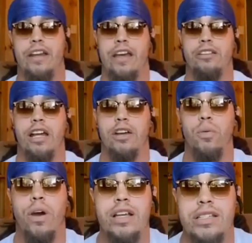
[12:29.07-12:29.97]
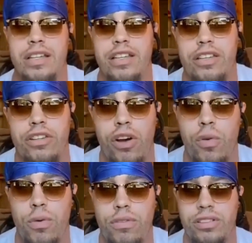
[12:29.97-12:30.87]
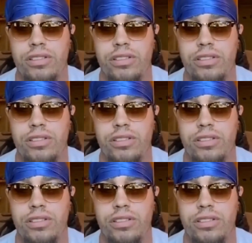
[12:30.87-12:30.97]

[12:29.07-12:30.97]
and like wasn't, you know,